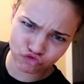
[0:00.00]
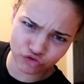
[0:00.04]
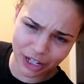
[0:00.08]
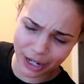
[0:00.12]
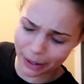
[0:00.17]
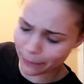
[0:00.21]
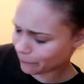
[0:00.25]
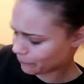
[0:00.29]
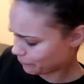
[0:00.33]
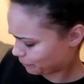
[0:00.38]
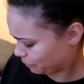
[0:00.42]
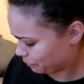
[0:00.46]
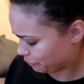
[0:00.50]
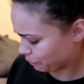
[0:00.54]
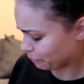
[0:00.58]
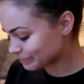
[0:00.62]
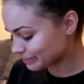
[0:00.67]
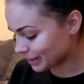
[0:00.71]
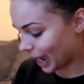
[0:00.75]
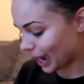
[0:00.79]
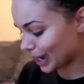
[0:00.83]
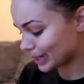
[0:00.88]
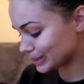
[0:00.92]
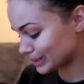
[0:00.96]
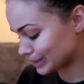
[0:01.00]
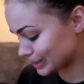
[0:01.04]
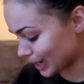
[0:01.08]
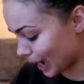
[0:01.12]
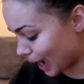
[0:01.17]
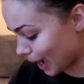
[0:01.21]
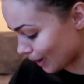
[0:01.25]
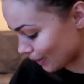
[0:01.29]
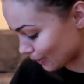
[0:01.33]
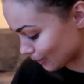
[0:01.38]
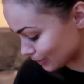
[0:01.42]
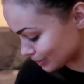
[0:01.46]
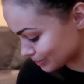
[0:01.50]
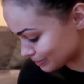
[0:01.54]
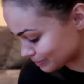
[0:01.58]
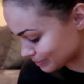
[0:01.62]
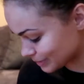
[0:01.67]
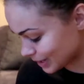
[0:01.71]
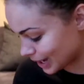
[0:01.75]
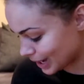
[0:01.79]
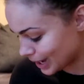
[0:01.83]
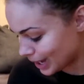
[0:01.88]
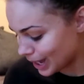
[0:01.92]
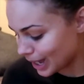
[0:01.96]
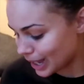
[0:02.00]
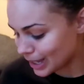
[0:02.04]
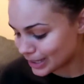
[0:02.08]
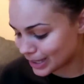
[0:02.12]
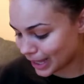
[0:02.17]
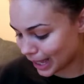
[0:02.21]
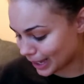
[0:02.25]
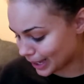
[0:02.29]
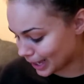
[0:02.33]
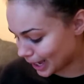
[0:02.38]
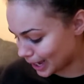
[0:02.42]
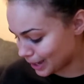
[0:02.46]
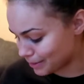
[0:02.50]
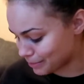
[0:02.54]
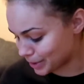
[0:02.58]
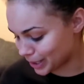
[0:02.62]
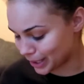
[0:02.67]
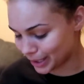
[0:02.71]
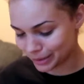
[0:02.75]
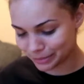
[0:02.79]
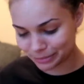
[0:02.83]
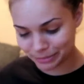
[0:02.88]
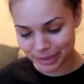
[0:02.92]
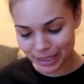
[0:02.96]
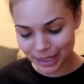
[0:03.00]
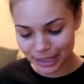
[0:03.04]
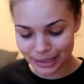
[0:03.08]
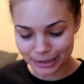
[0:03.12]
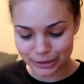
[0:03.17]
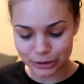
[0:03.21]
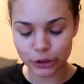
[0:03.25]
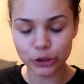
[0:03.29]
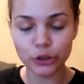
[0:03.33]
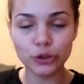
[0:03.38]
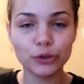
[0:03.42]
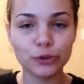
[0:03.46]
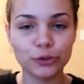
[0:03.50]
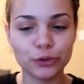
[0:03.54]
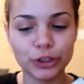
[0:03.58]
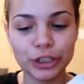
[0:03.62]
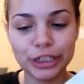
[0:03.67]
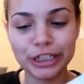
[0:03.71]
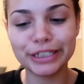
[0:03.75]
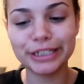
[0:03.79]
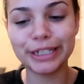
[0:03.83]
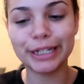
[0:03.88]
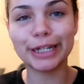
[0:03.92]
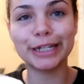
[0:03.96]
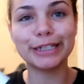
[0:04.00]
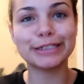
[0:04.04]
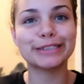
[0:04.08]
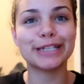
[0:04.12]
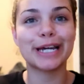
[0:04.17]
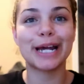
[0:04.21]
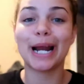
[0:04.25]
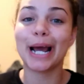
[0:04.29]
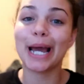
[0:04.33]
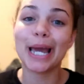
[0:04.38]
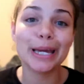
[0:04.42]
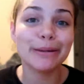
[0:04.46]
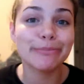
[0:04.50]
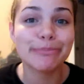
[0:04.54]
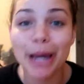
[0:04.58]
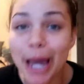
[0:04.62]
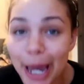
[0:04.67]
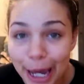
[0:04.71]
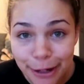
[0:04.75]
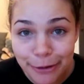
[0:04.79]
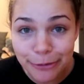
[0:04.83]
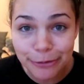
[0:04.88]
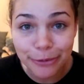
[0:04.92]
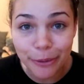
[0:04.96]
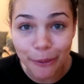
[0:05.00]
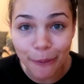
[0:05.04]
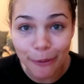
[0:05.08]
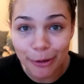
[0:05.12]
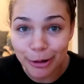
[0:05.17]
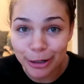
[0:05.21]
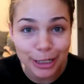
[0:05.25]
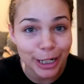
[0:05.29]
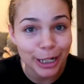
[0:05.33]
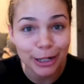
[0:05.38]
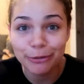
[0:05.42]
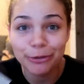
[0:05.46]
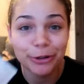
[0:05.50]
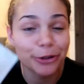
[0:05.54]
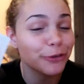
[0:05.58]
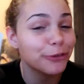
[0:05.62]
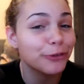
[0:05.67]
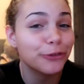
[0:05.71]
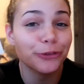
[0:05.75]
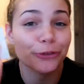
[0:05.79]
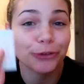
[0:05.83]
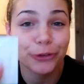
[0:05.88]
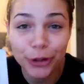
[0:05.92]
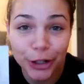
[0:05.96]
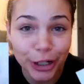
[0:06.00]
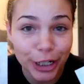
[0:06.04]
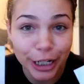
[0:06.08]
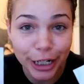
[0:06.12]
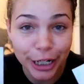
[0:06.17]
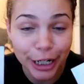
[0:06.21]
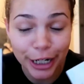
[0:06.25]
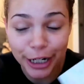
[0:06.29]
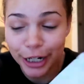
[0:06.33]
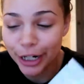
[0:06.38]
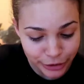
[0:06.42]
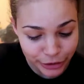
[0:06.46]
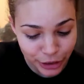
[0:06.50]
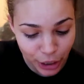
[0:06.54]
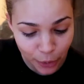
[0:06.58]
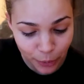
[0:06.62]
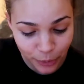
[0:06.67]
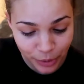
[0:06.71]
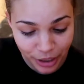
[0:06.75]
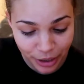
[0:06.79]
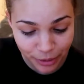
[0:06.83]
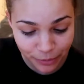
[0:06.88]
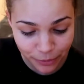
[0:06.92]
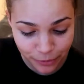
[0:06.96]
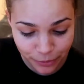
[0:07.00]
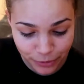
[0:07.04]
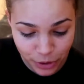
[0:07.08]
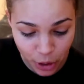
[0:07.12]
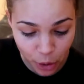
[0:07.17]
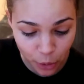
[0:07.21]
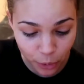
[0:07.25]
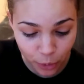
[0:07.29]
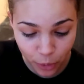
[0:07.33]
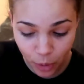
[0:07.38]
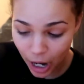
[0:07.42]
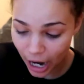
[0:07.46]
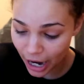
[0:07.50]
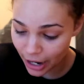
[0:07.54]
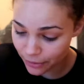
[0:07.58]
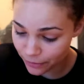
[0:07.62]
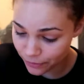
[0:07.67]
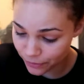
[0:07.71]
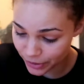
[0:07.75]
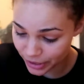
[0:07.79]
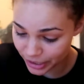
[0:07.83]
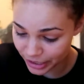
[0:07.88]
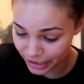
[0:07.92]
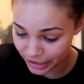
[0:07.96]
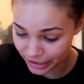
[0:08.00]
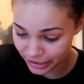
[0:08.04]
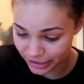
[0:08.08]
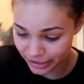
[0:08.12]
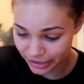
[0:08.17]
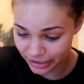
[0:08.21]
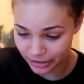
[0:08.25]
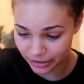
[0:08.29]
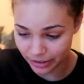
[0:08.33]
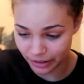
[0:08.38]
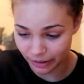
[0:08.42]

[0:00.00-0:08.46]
Yeah, so they gave me 2 free things that I ain't paid for. They were free. Tone Up Total Eye Fitness.